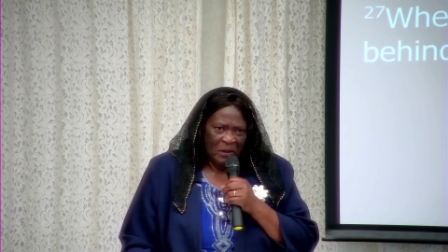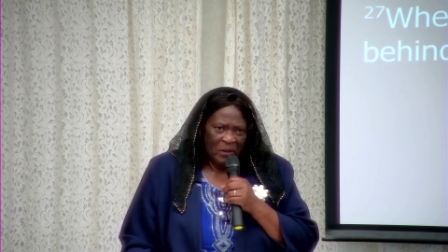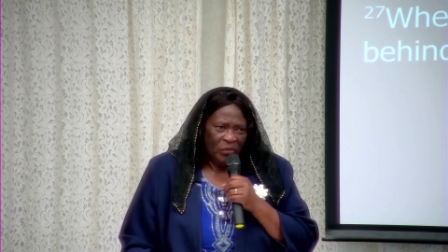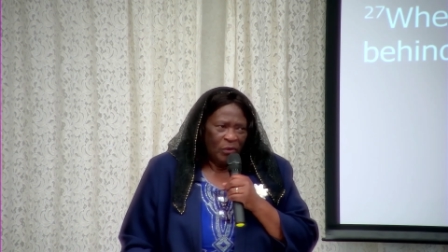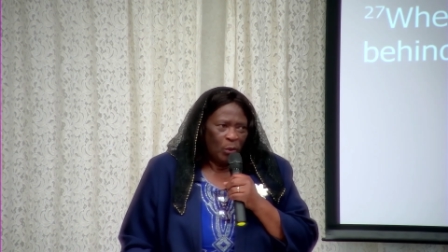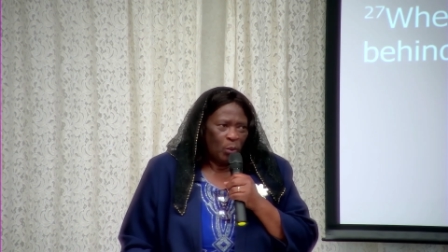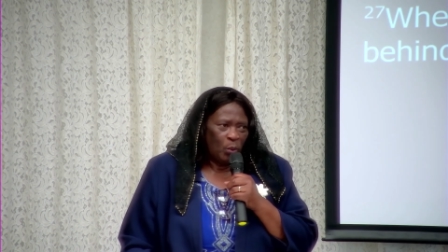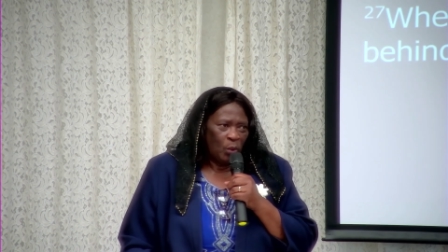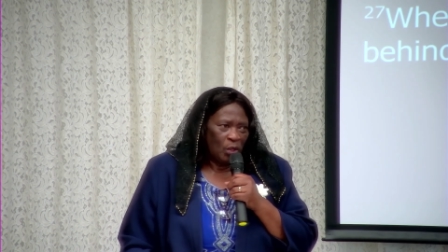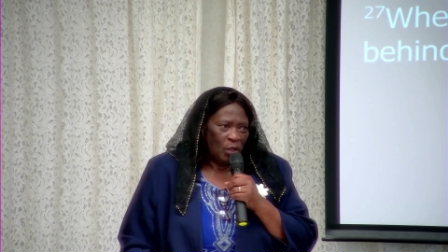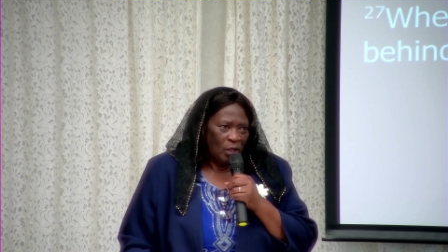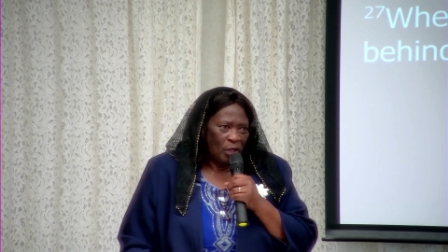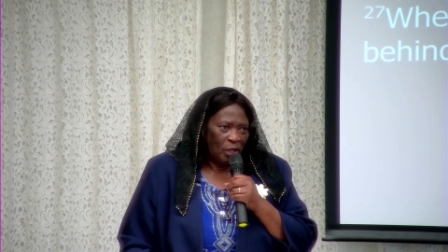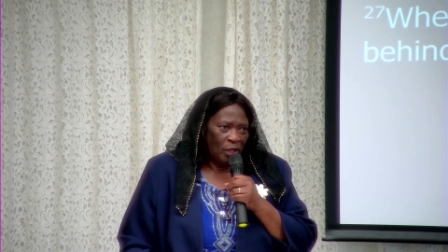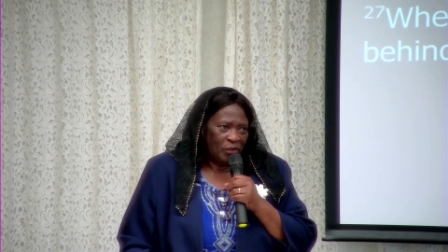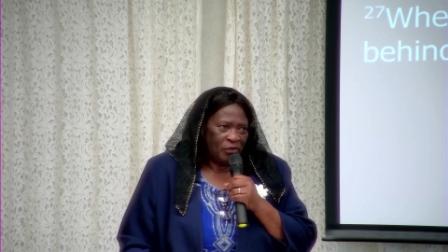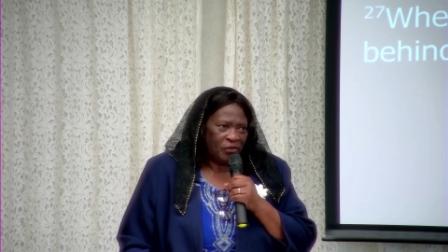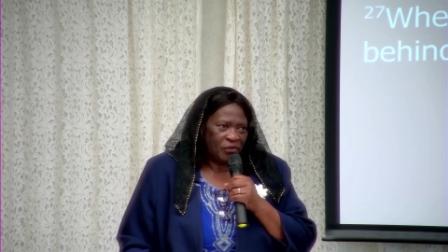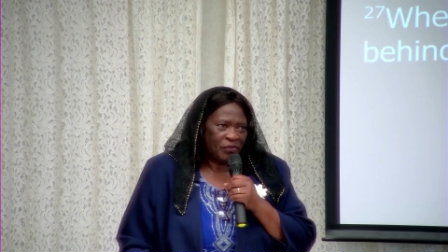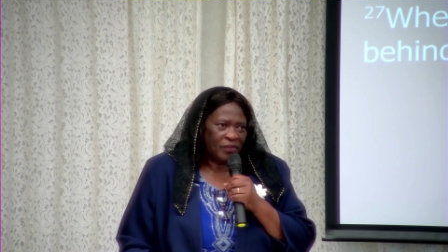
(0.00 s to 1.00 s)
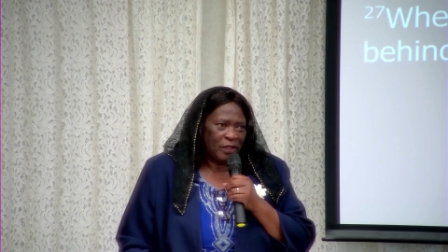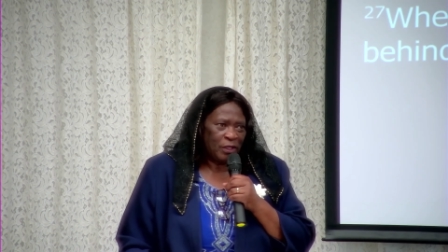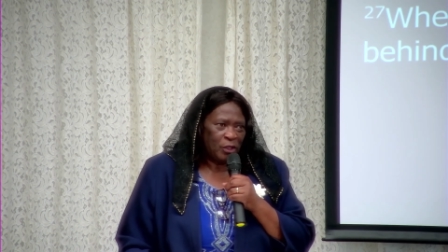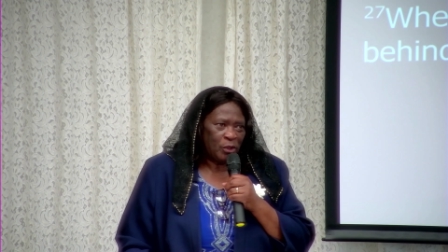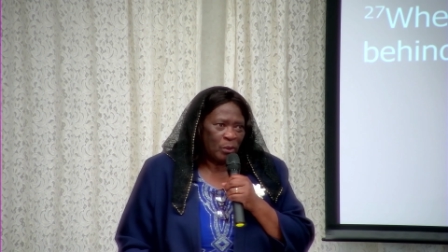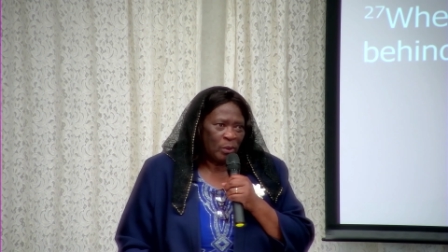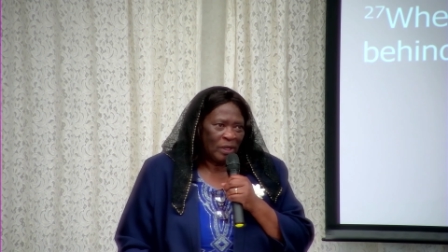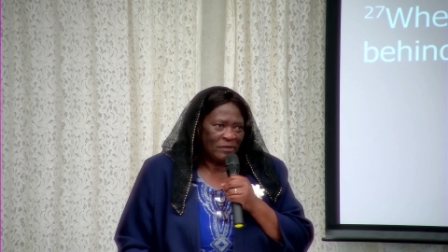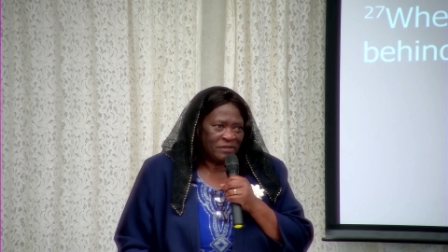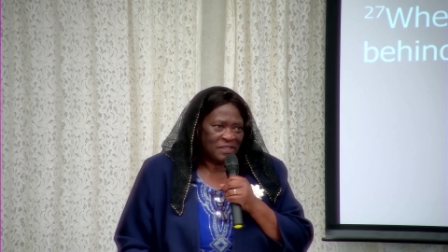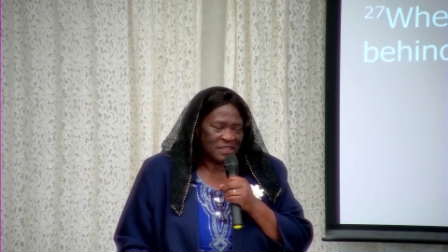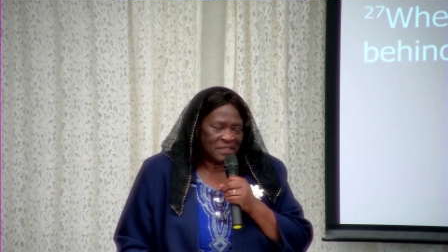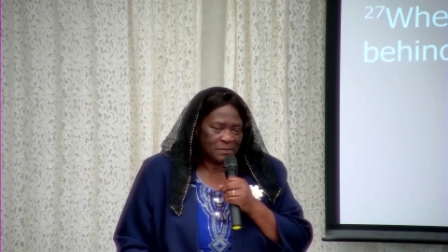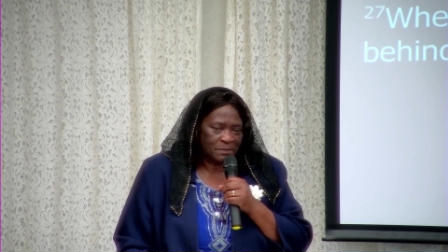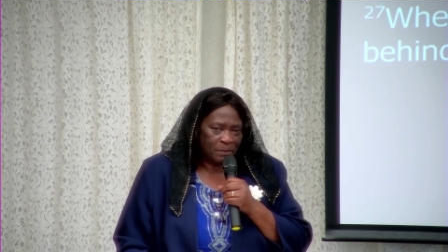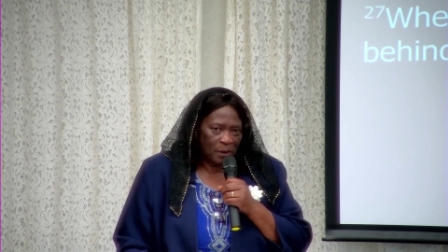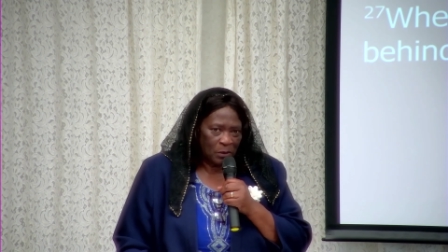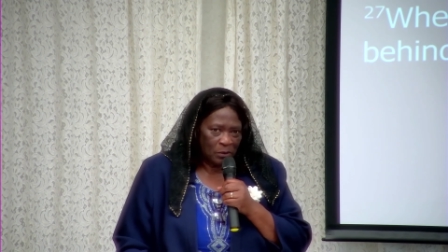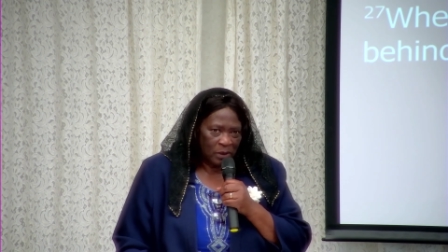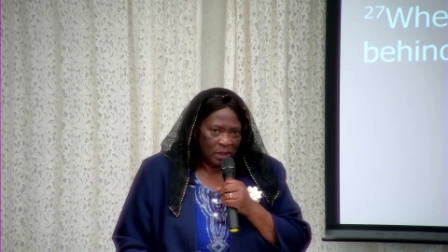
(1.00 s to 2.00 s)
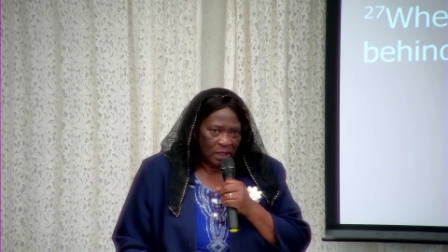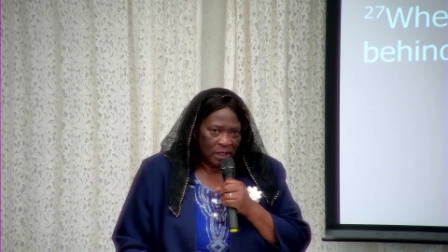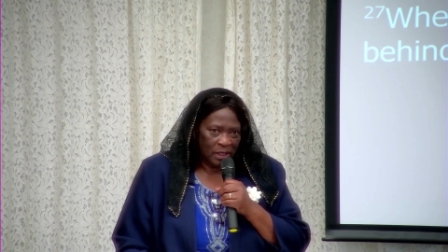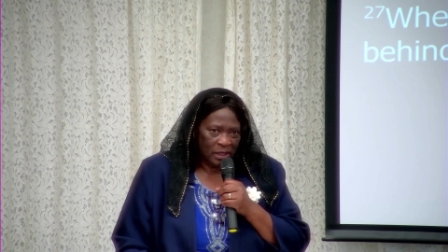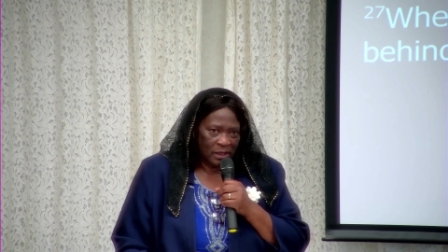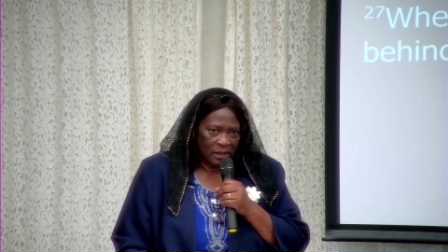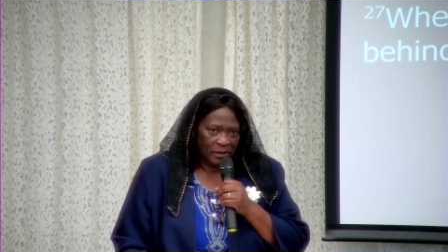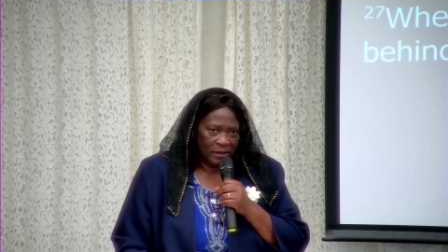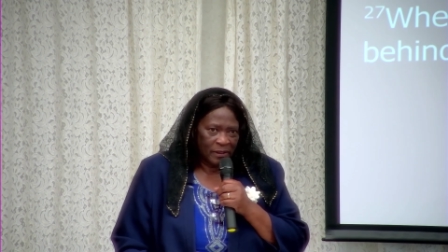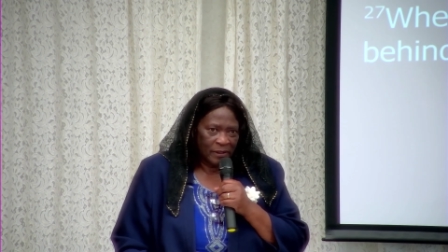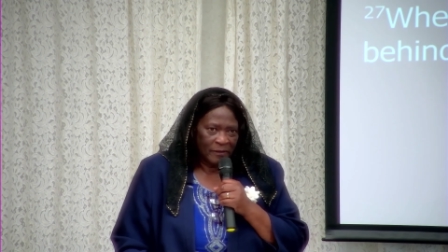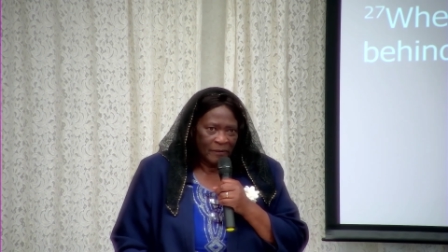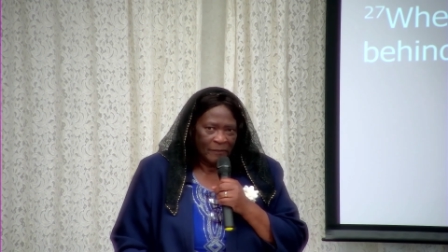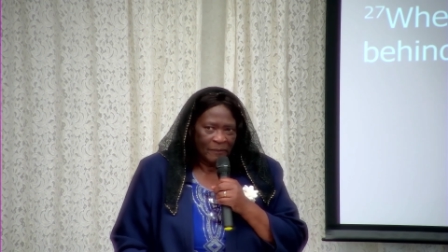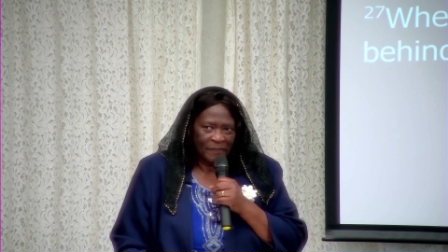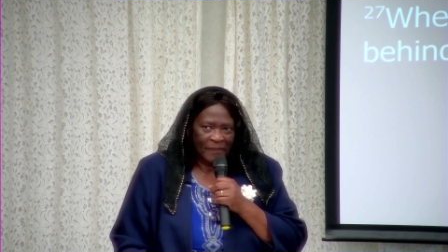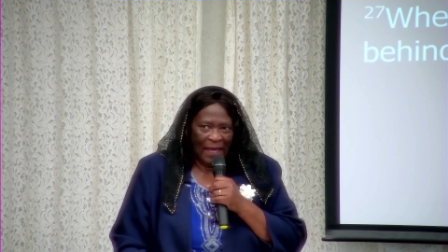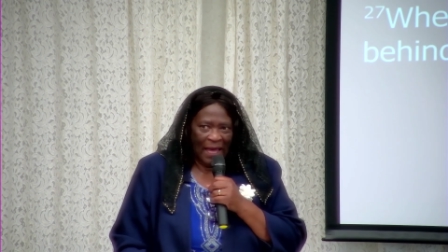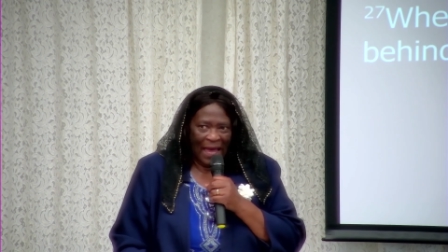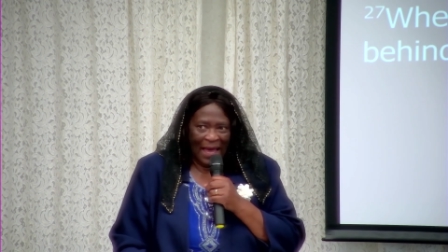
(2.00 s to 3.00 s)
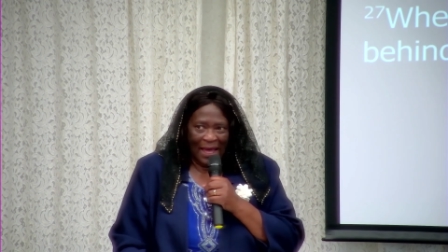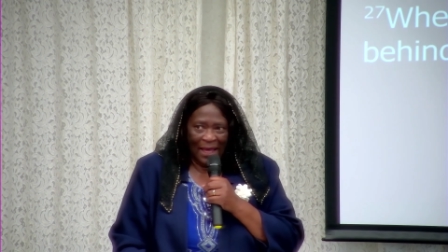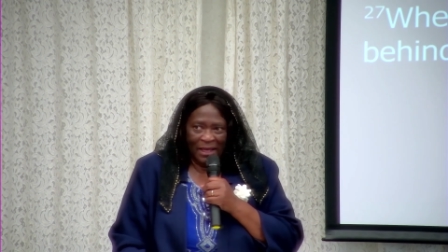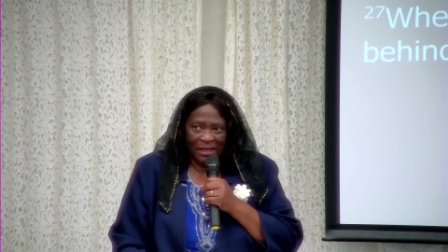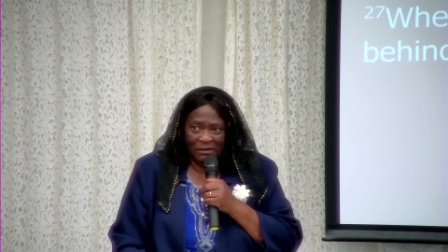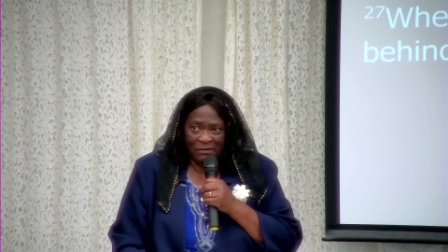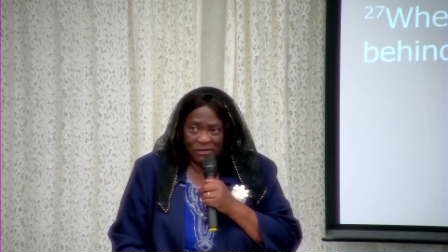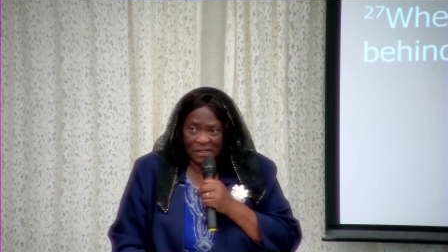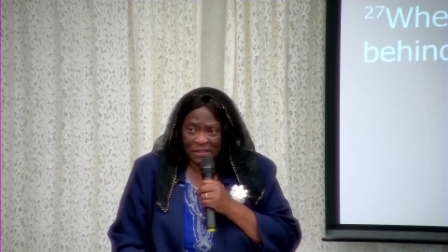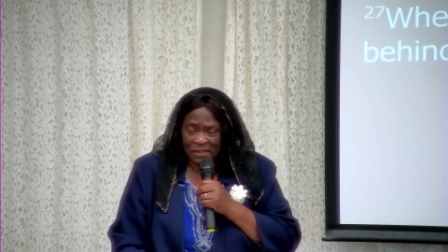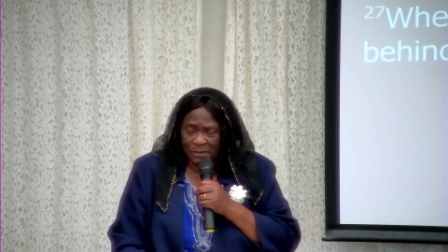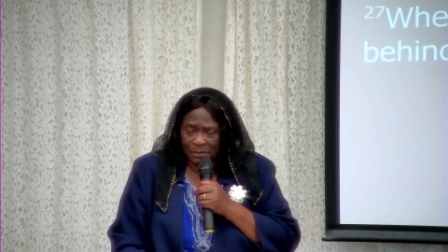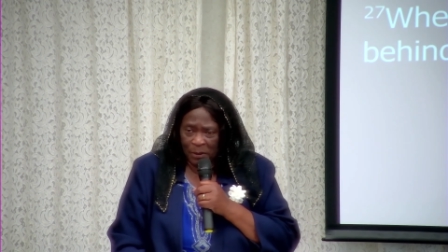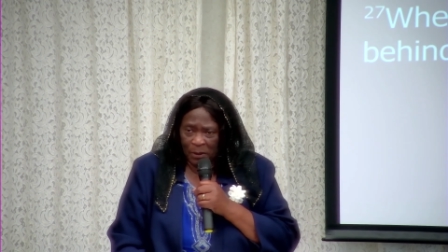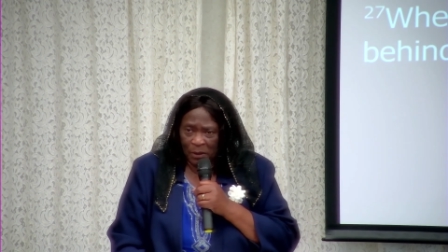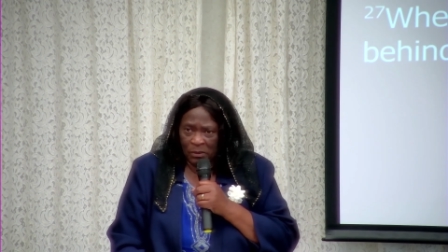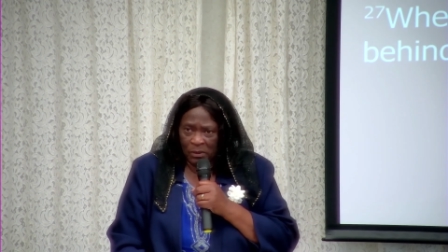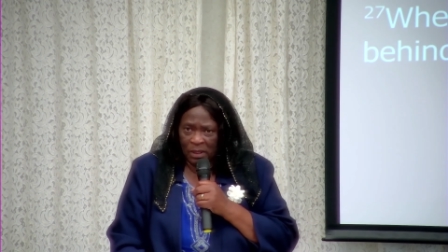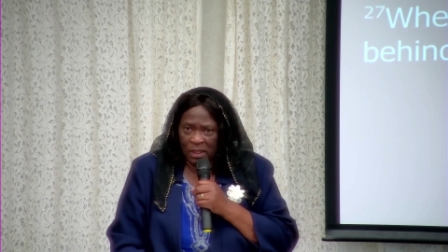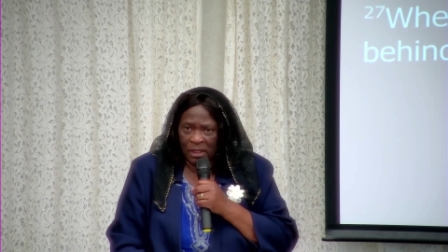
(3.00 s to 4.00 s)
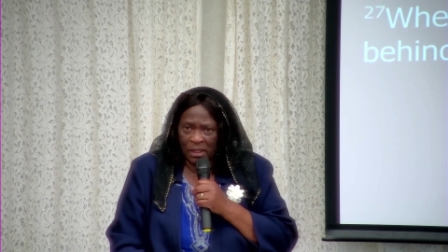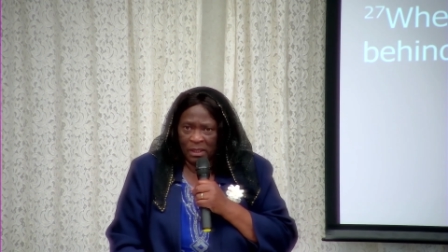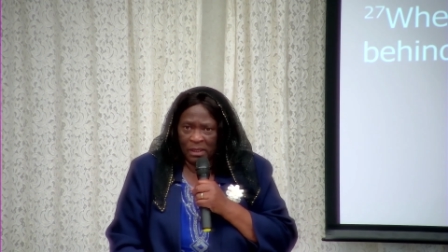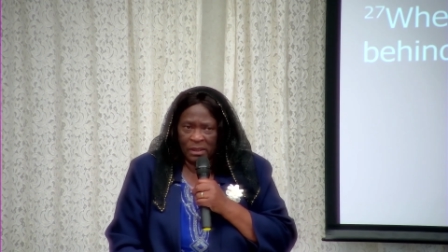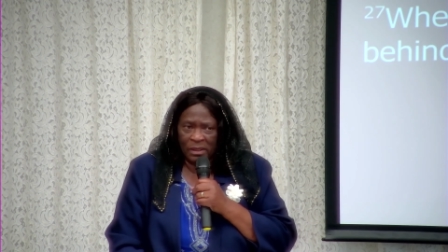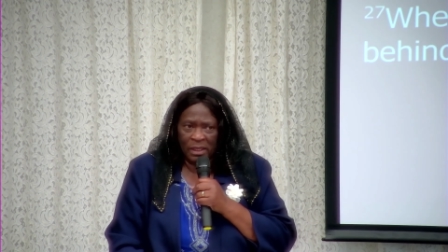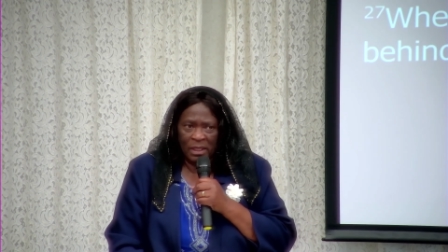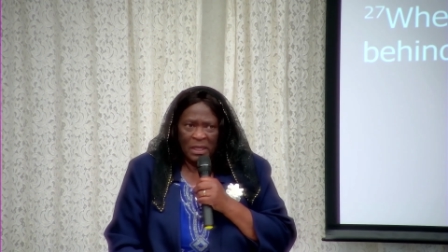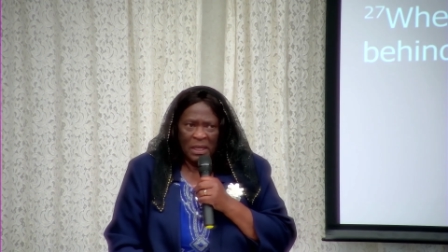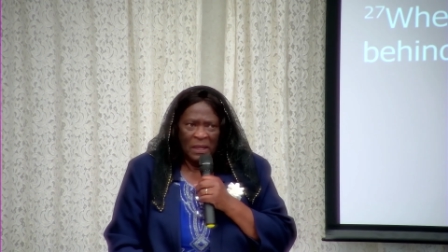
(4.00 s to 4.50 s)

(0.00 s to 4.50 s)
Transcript: the words that you have spoken, that I have spoken,